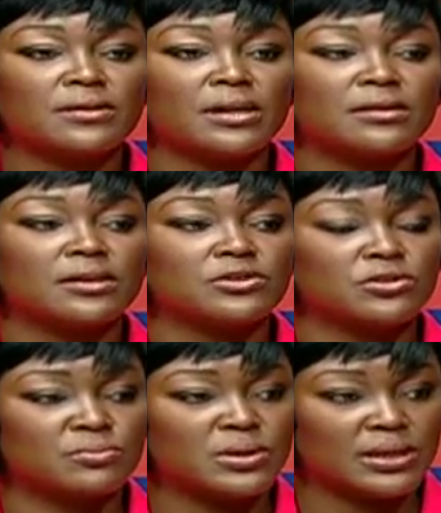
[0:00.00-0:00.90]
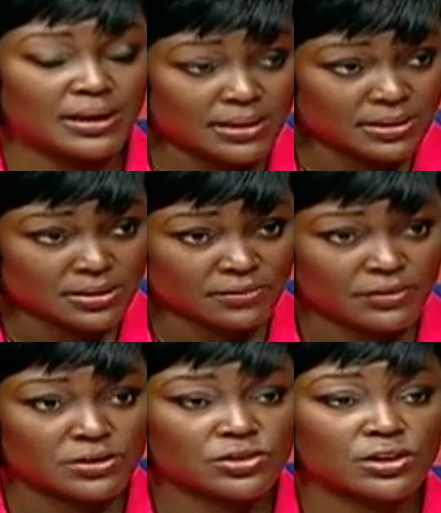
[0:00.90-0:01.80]
that there should be an
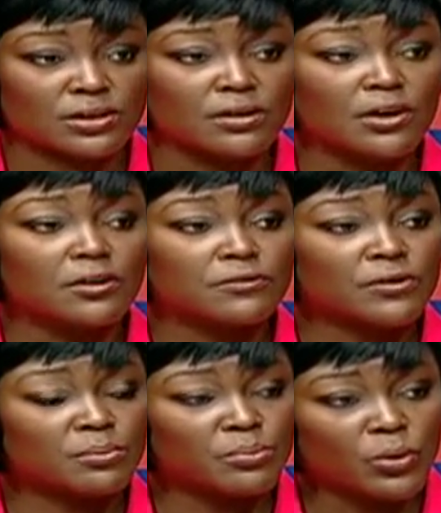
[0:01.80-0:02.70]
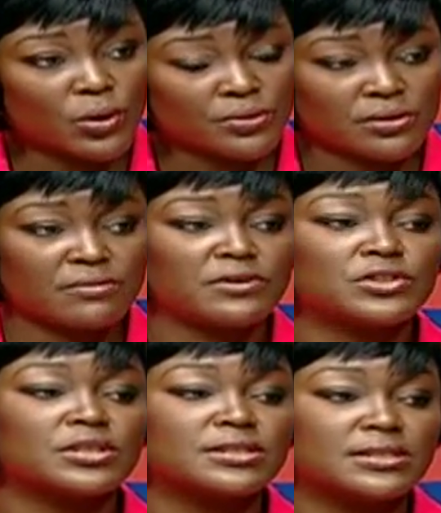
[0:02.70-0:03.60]
intervention from both
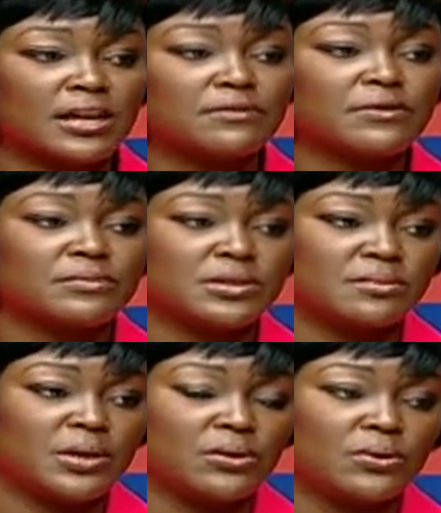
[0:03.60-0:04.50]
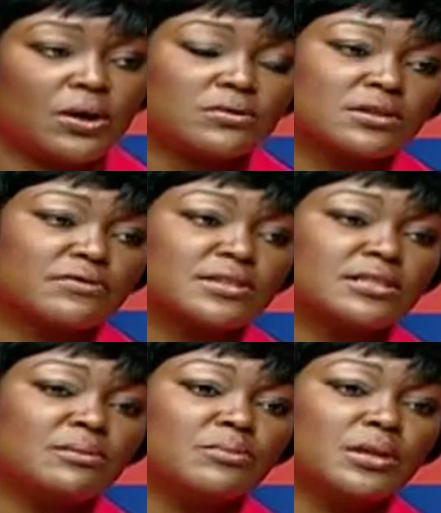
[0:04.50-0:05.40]
divisions and from the Tobago House of
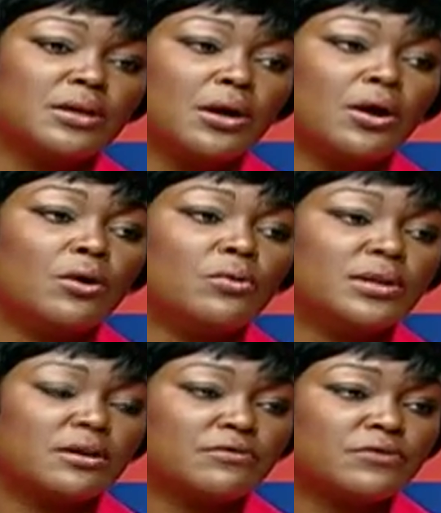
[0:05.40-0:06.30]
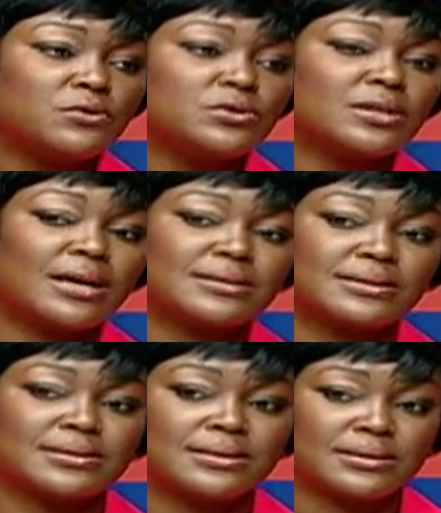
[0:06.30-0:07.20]
Assembly with a view to
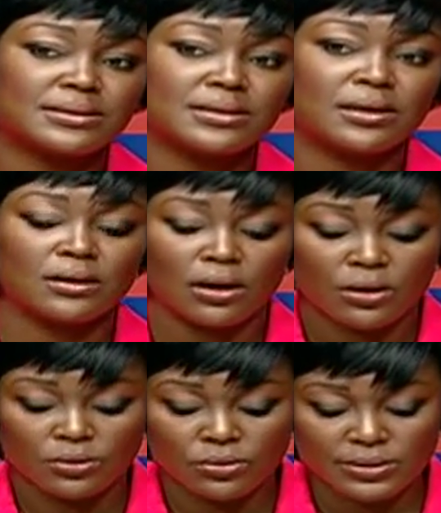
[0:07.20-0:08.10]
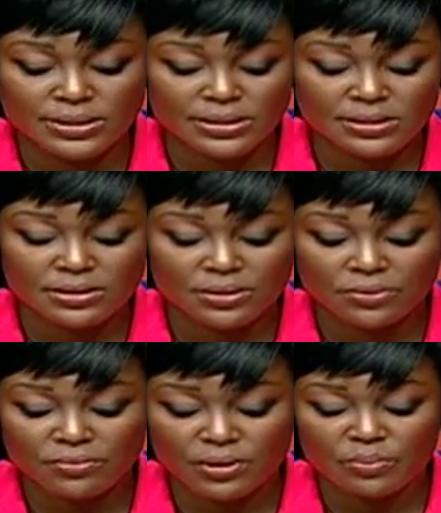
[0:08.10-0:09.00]
assisting those
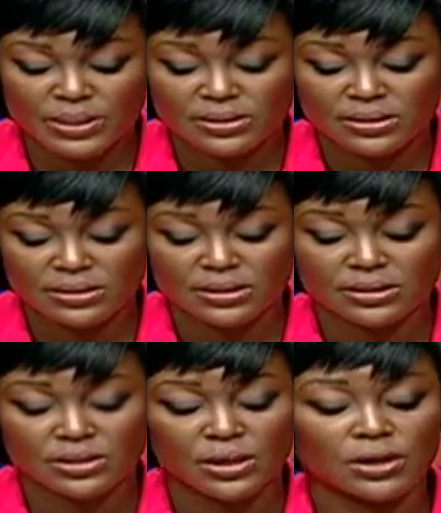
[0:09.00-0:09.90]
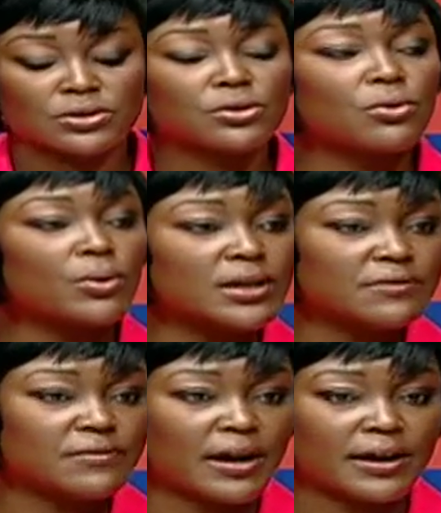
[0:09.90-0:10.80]
63 businesses to
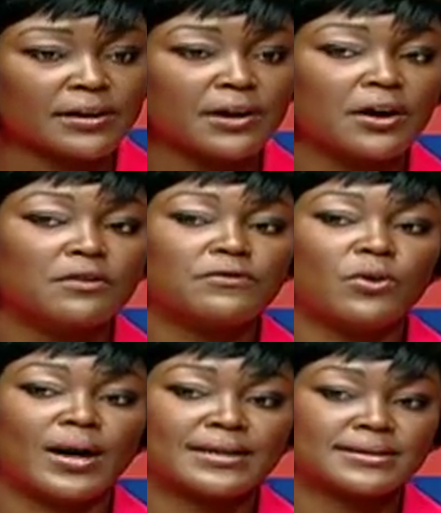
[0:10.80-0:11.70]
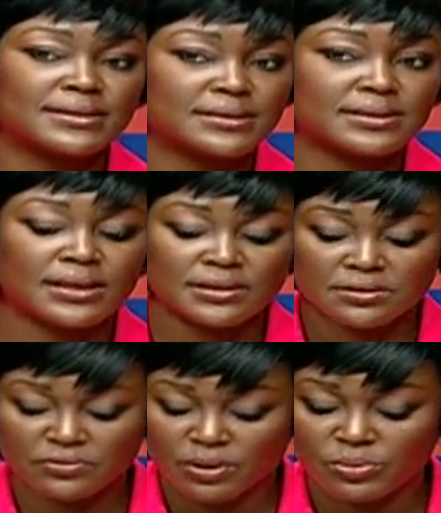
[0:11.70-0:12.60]
qualify for
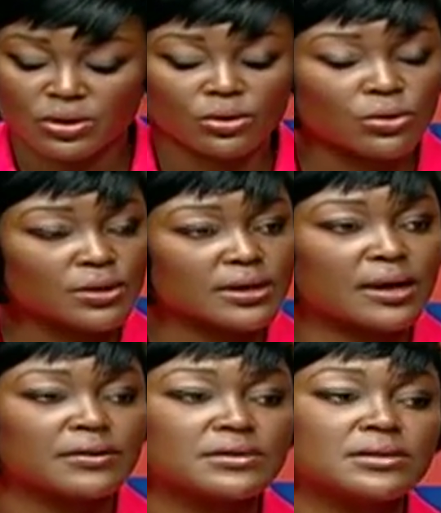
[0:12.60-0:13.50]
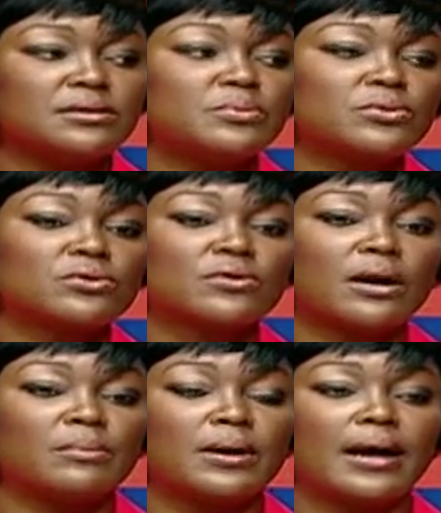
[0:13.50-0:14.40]
assistance from the loan guarantee
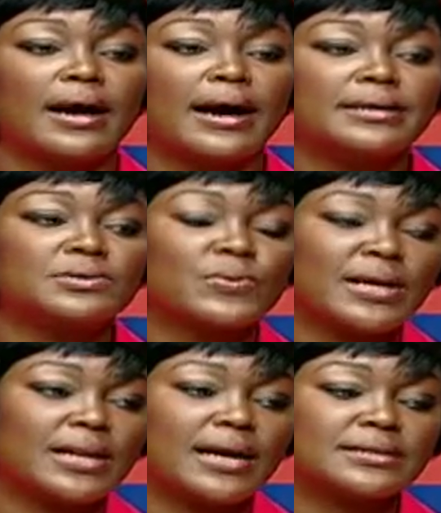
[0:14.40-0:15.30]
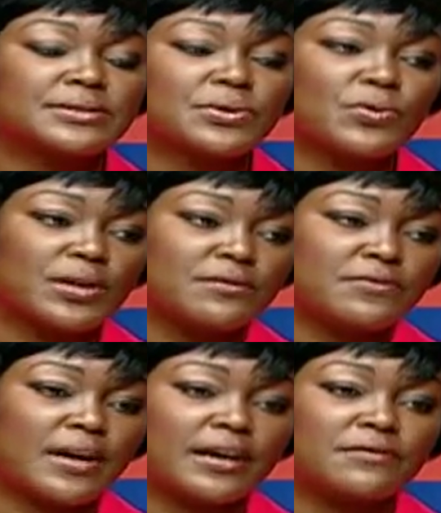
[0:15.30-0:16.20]
program as well as to
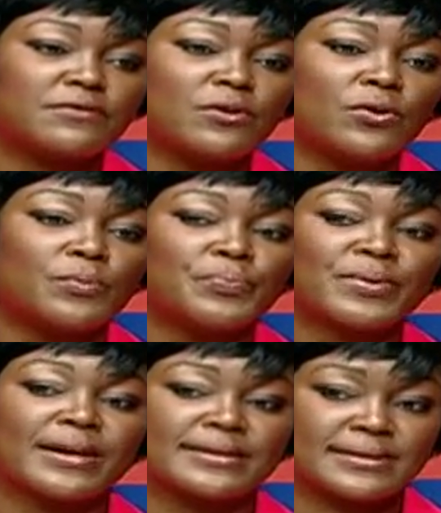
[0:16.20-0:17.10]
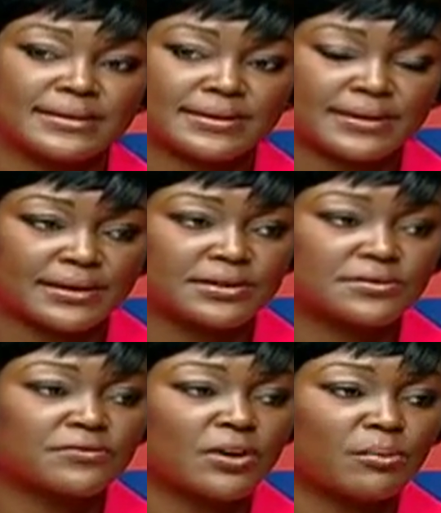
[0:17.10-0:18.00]
qualify for assistance
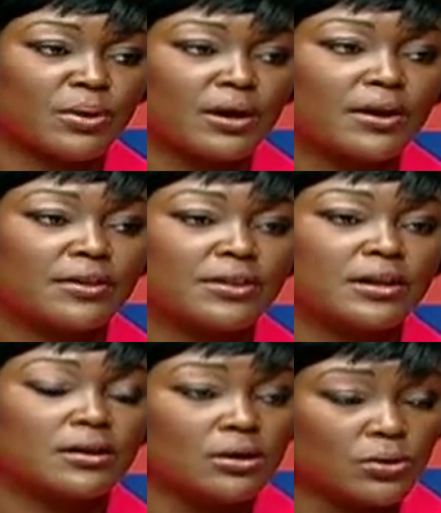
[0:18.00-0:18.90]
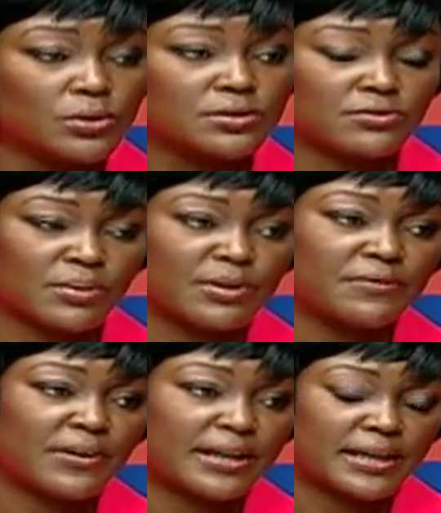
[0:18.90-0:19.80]
from the loans from the
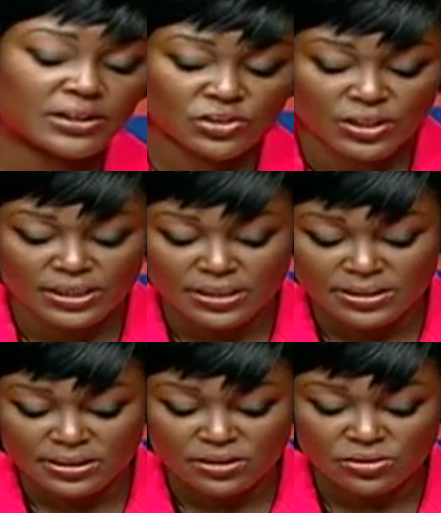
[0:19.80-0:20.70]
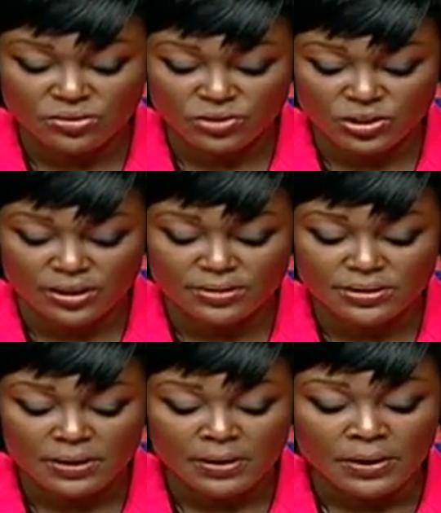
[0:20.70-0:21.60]
financial
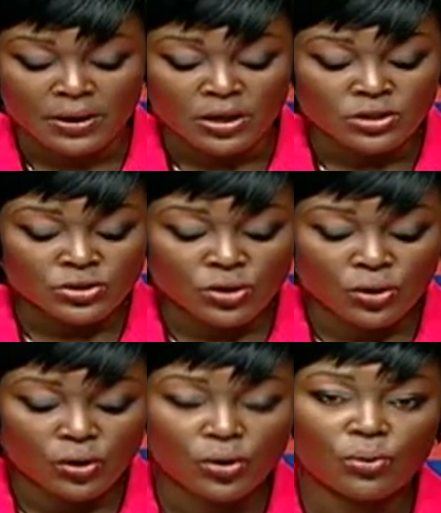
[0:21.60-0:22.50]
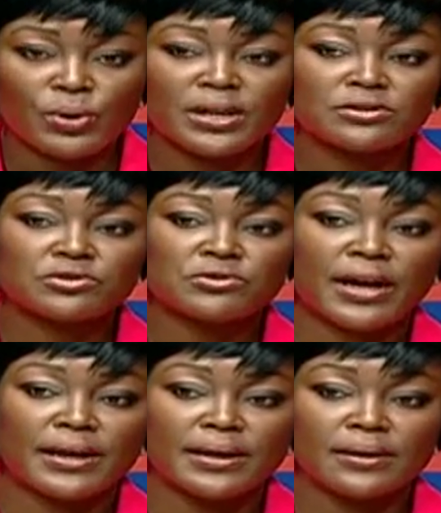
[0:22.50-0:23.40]
institutions. So we are
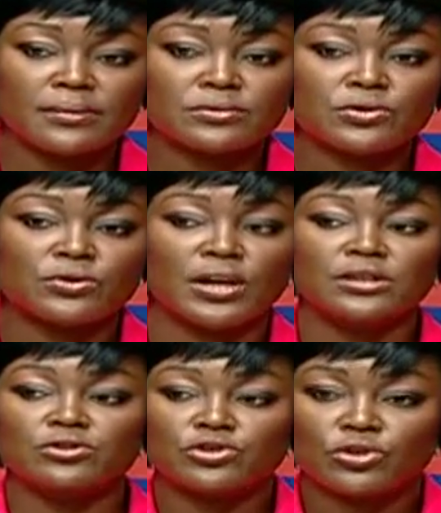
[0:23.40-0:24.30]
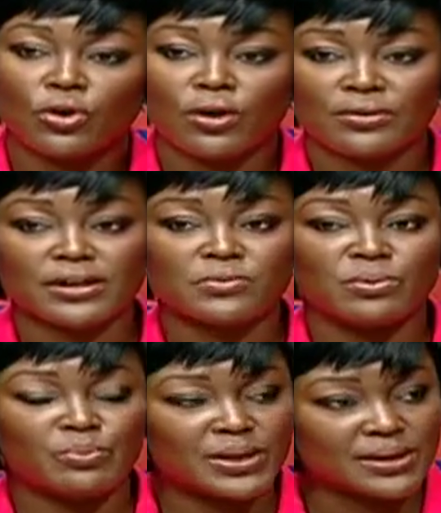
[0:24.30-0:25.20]
trying to ensure that we
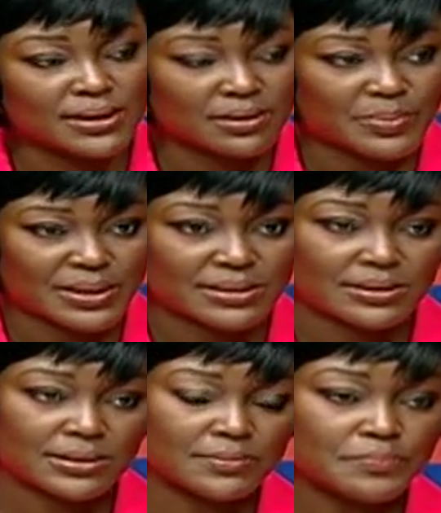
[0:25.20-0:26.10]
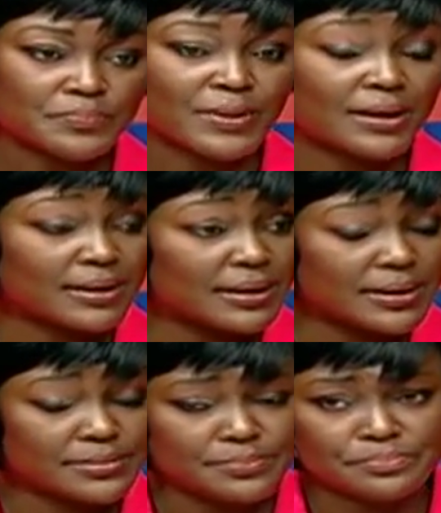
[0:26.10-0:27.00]
build the capacity.
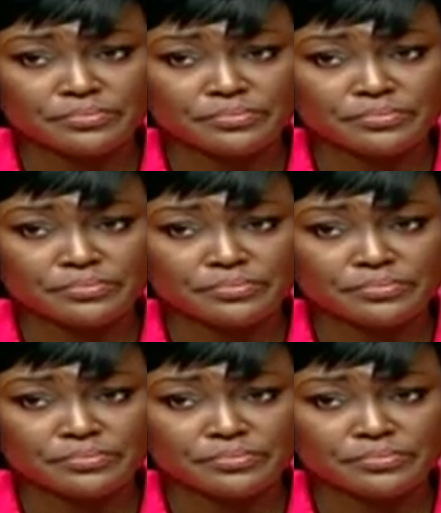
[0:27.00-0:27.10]
Again,